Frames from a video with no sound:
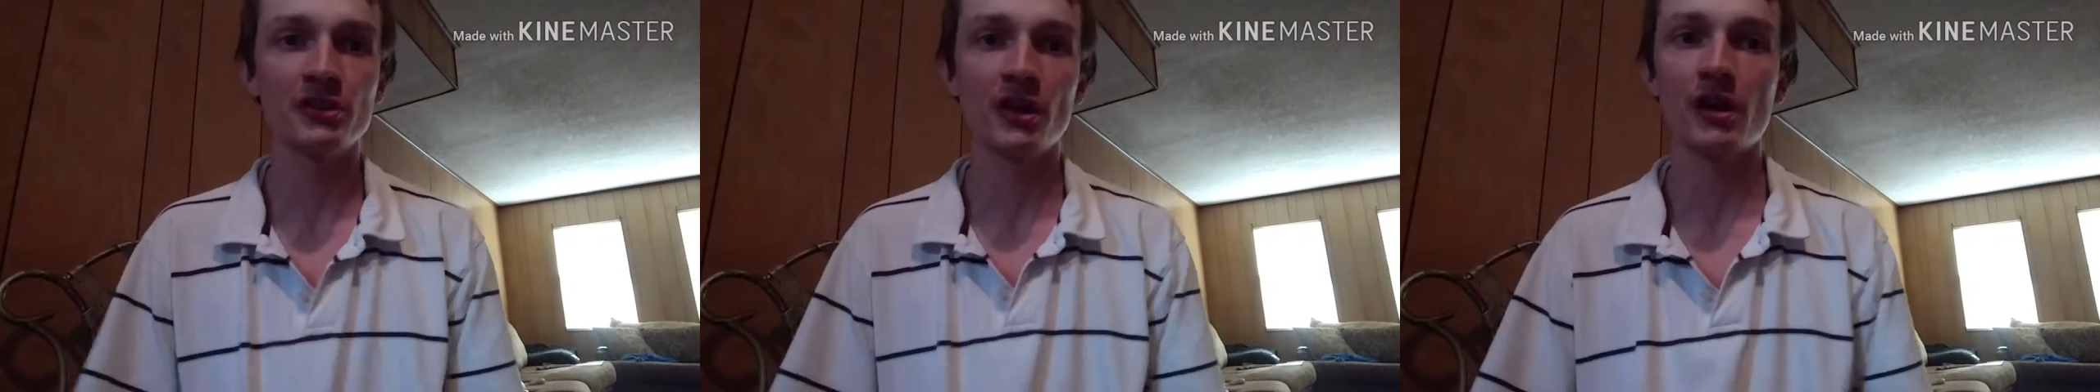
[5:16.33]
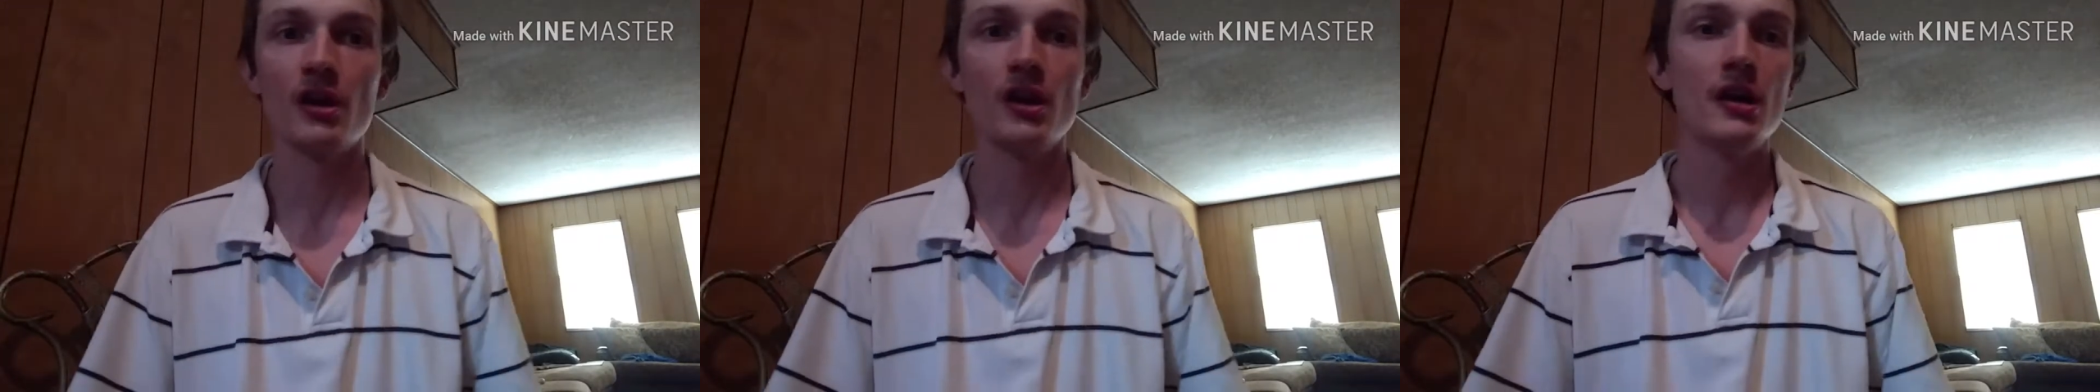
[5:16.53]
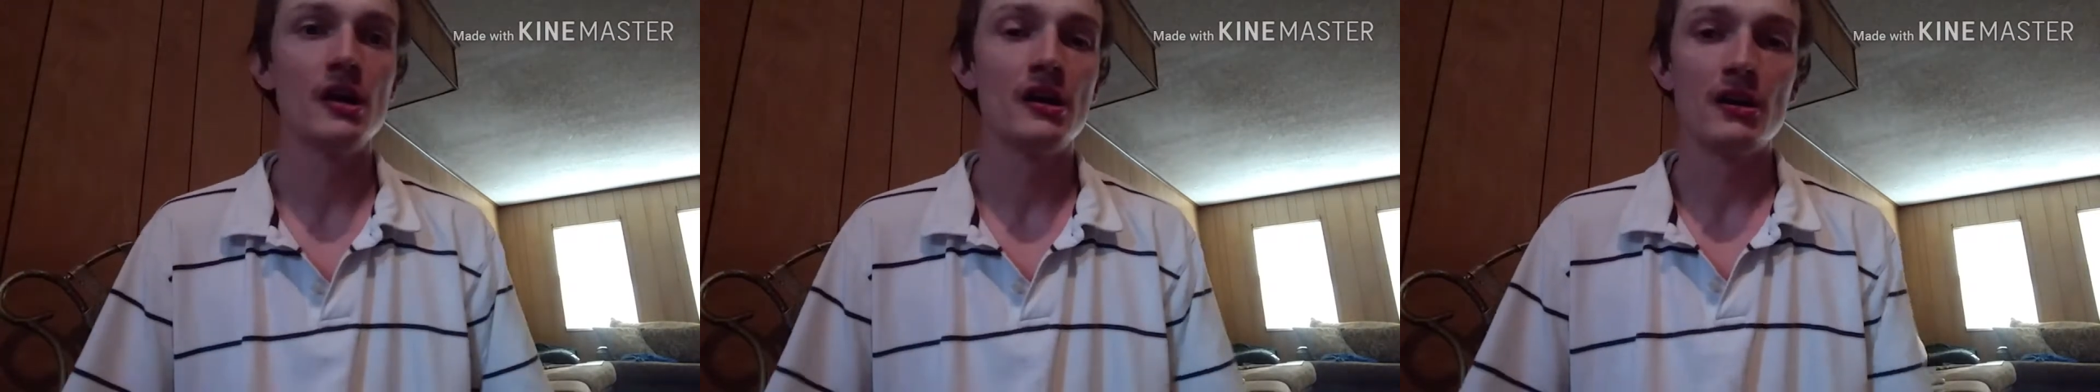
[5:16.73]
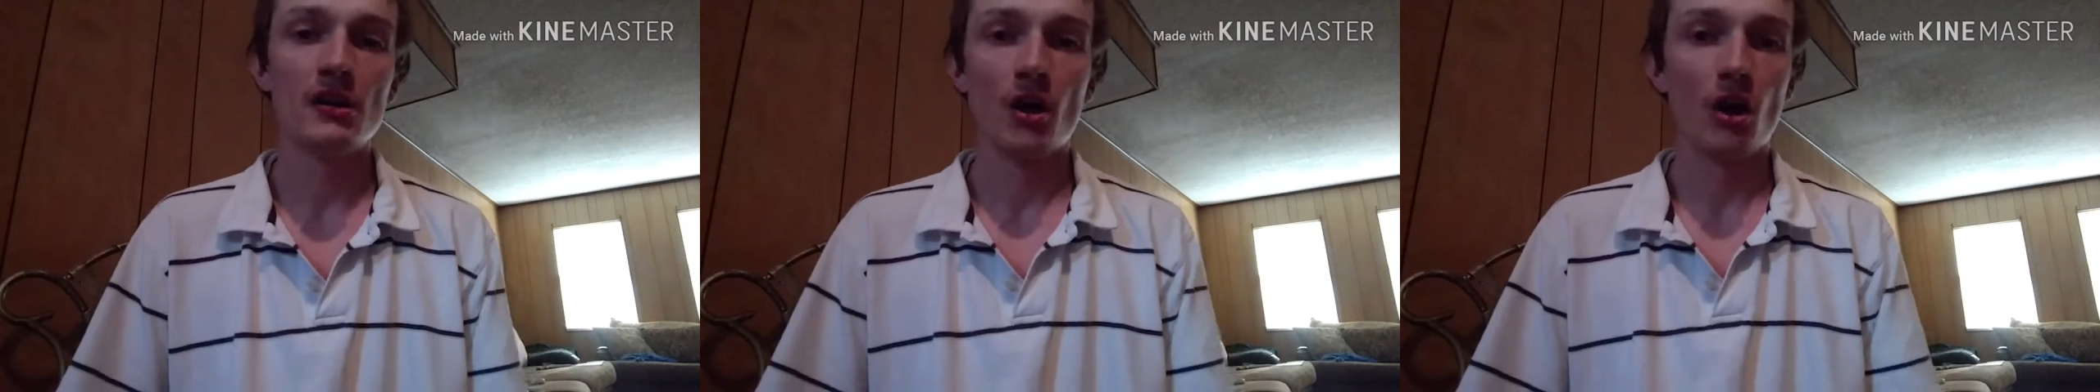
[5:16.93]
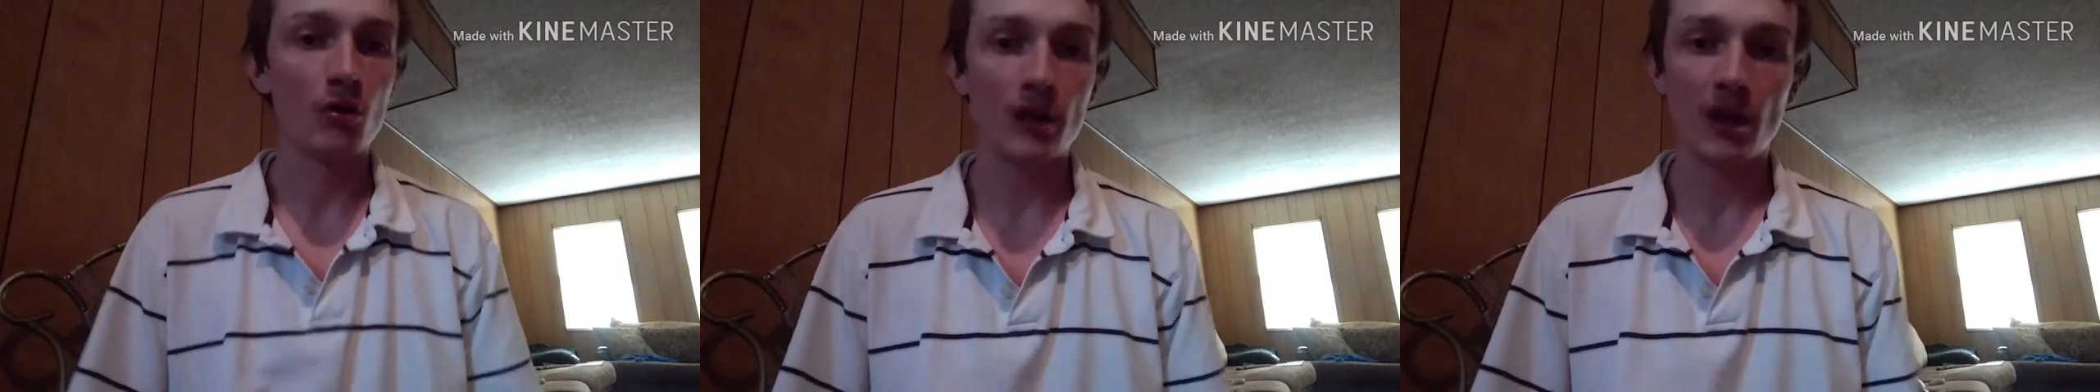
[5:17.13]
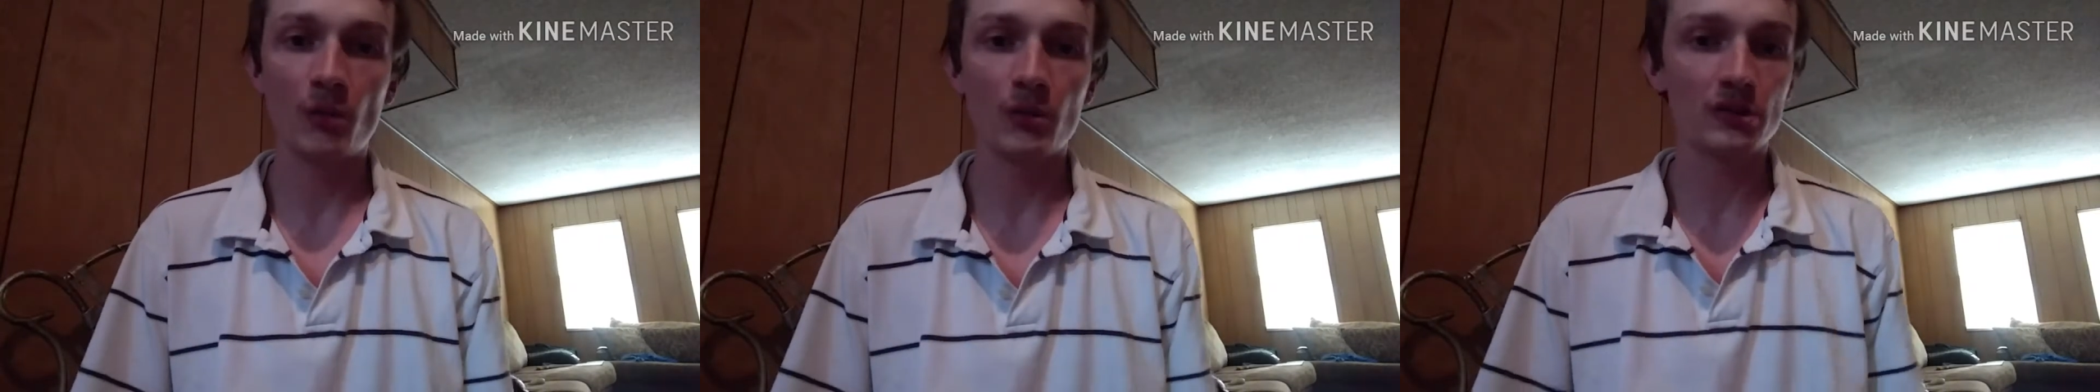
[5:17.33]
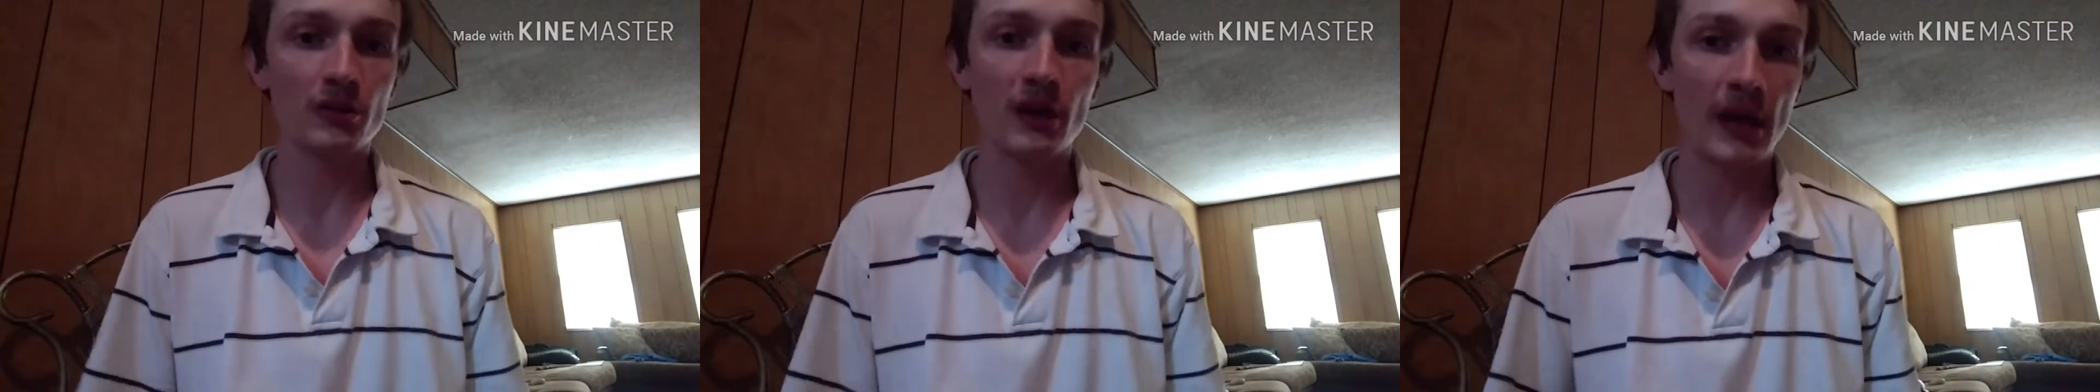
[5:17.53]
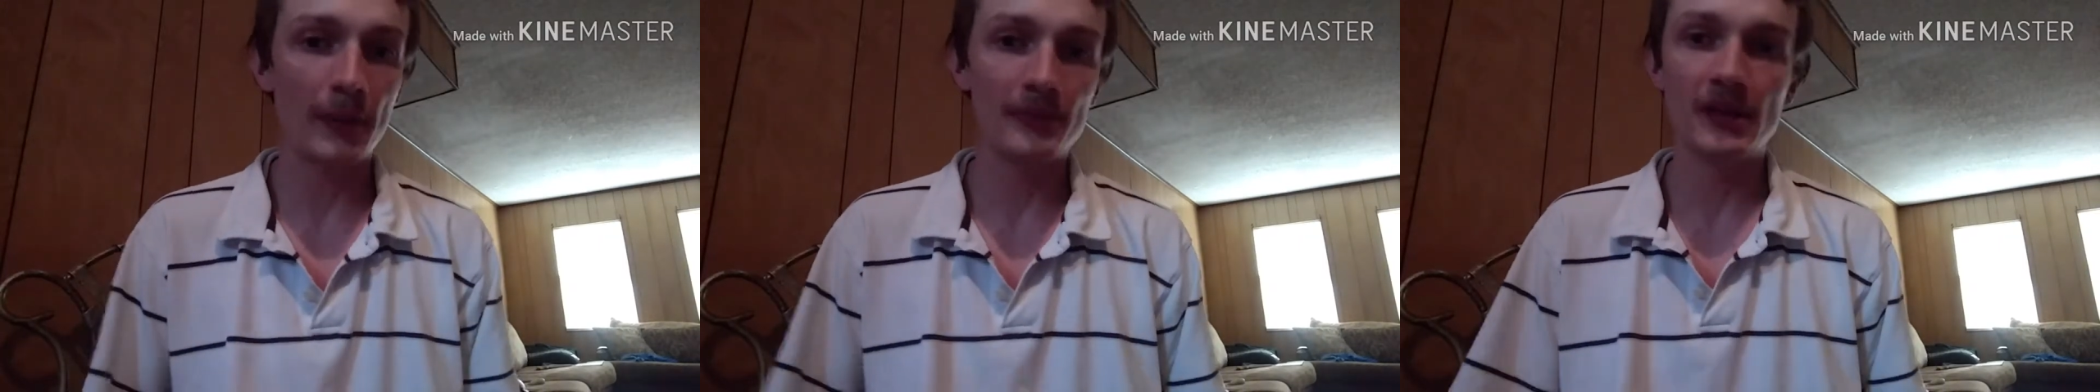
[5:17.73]
You're like, okay, what's
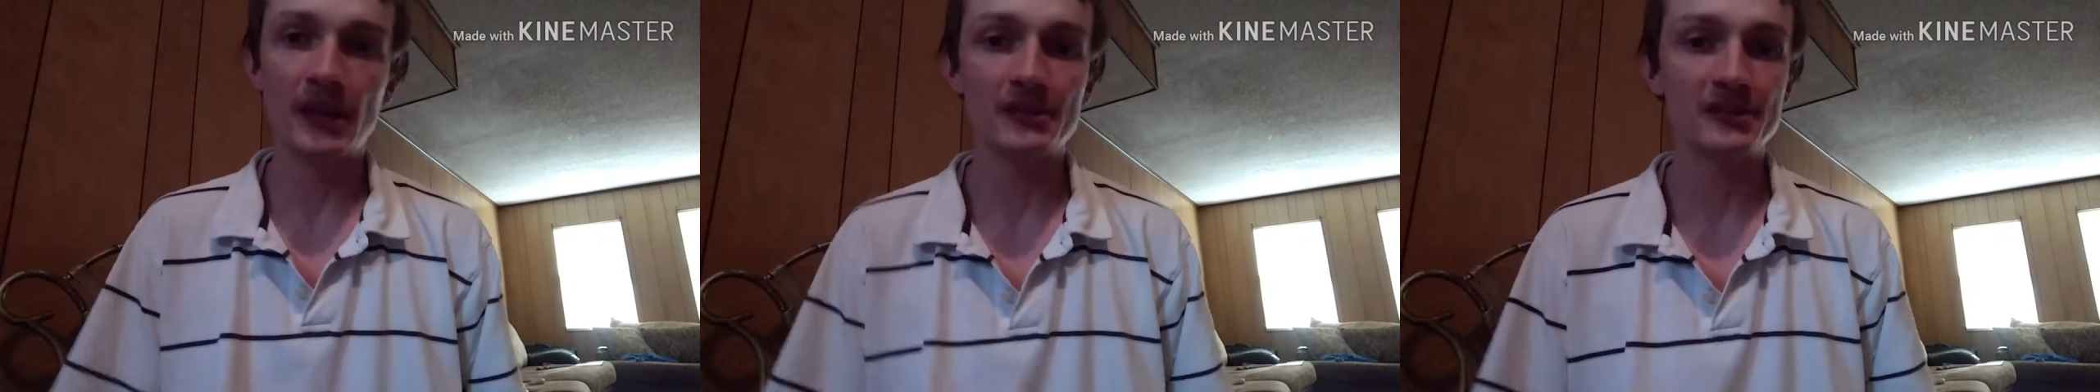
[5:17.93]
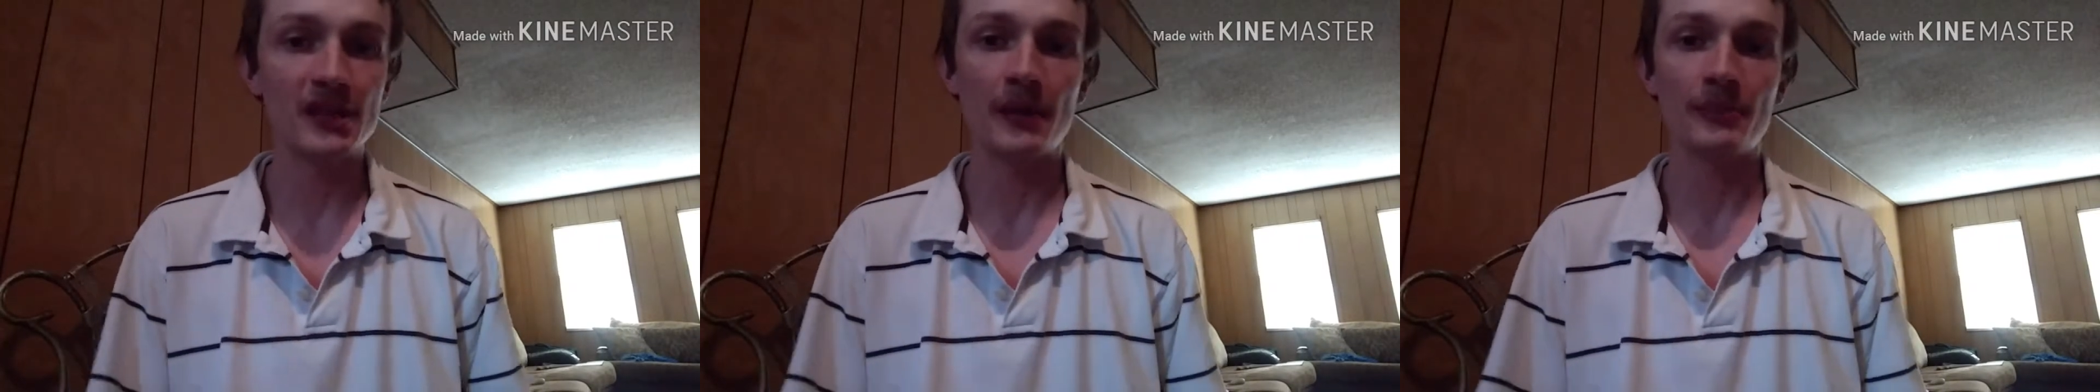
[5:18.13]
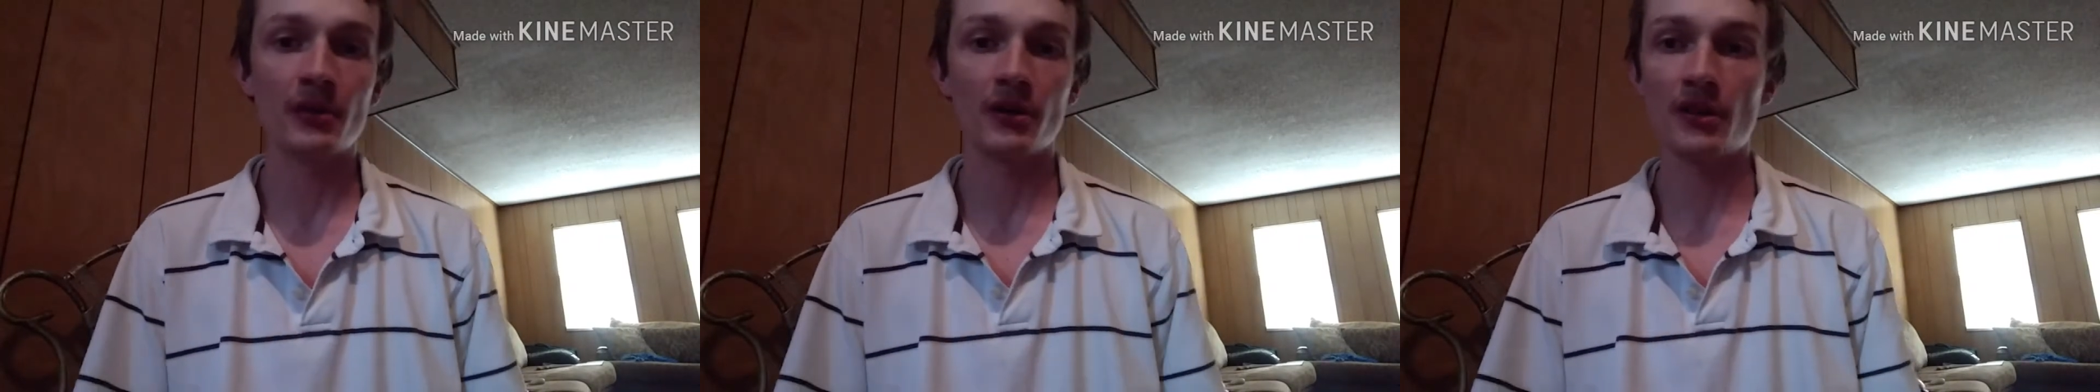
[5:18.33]
going to happen next chapter?